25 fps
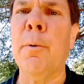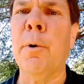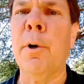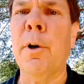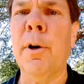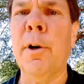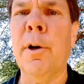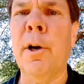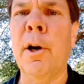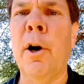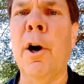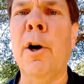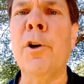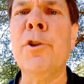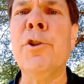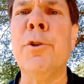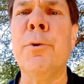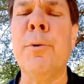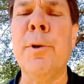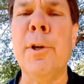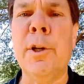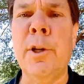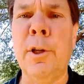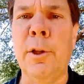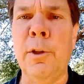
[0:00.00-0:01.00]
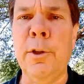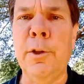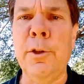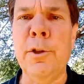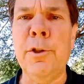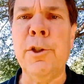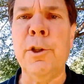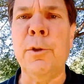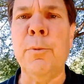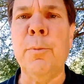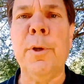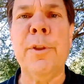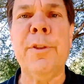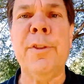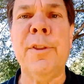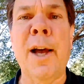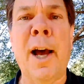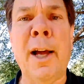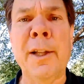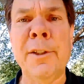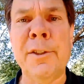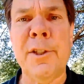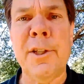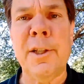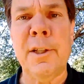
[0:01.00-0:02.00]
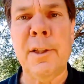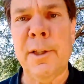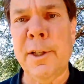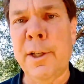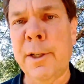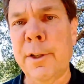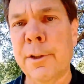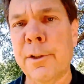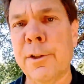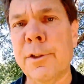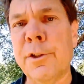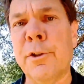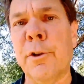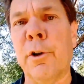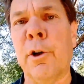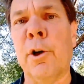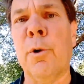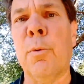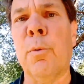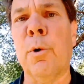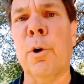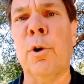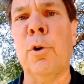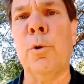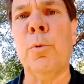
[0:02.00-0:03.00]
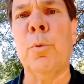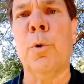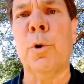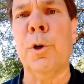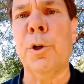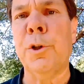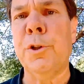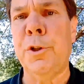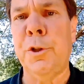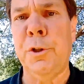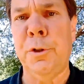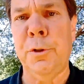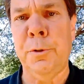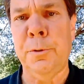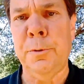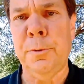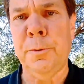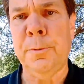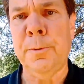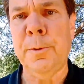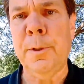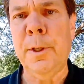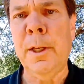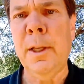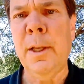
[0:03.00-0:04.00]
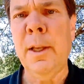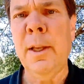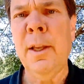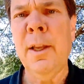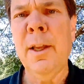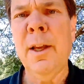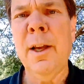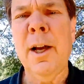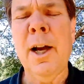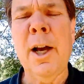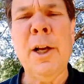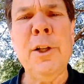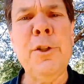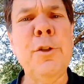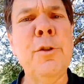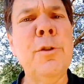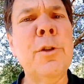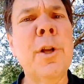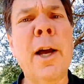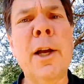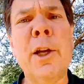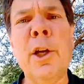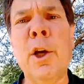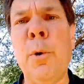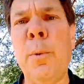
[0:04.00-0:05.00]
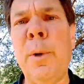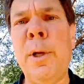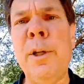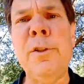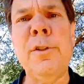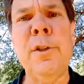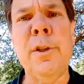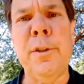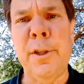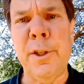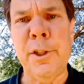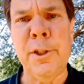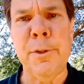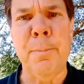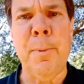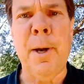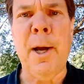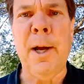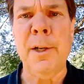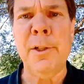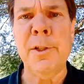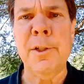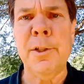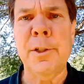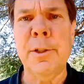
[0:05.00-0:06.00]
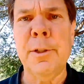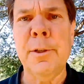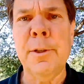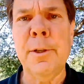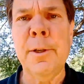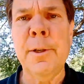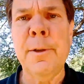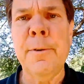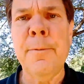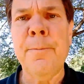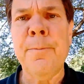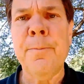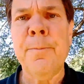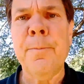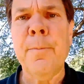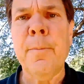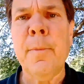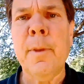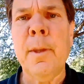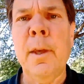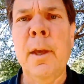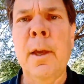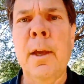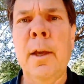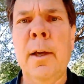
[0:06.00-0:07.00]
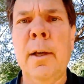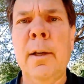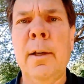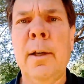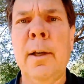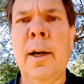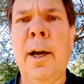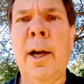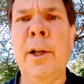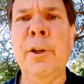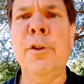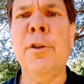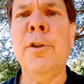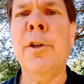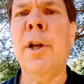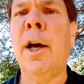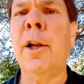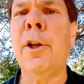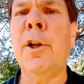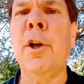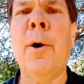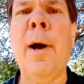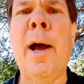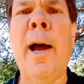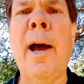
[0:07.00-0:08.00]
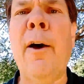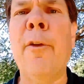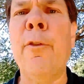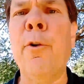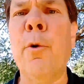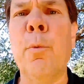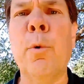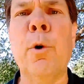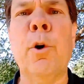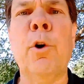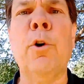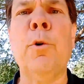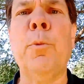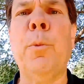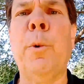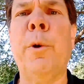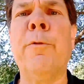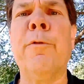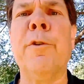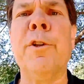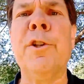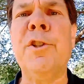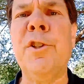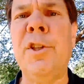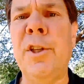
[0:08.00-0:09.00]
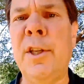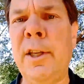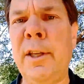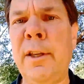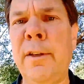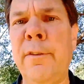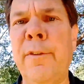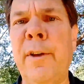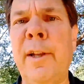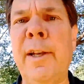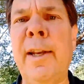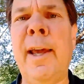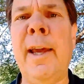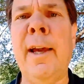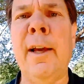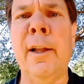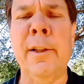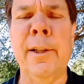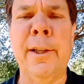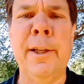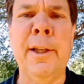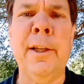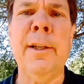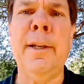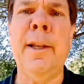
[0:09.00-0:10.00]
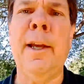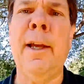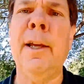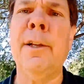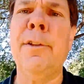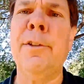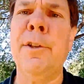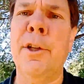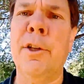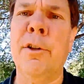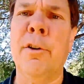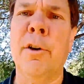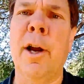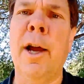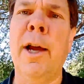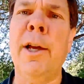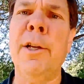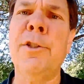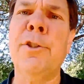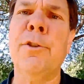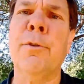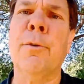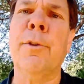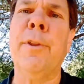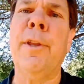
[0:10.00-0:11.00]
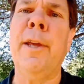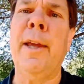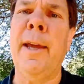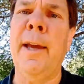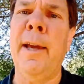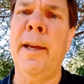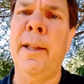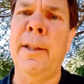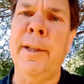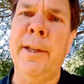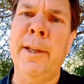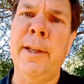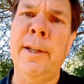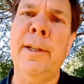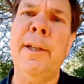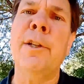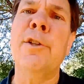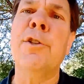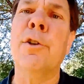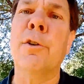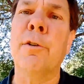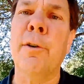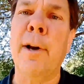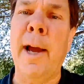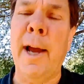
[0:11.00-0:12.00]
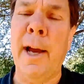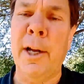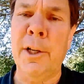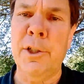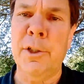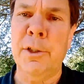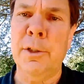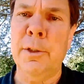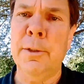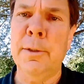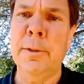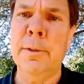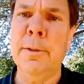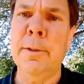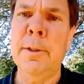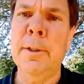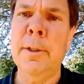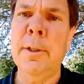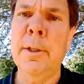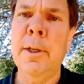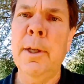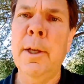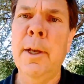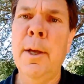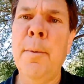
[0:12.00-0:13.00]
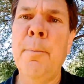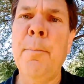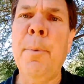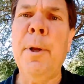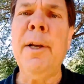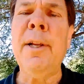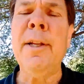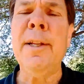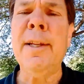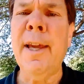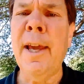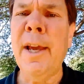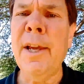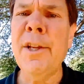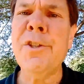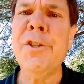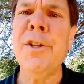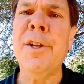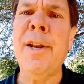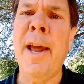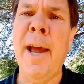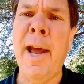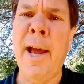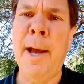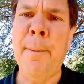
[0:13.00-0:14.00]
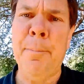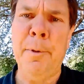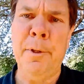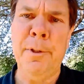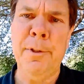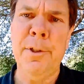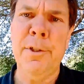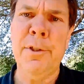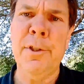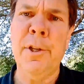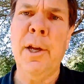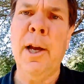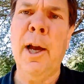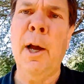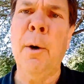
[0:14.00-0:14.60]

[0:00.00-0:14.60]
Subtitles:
they were also in collusion with Nazi leaders during World War II. I do not go into this much. I do not know how the world would receive an alien Antichrist or the alien interaction. But in case it happens,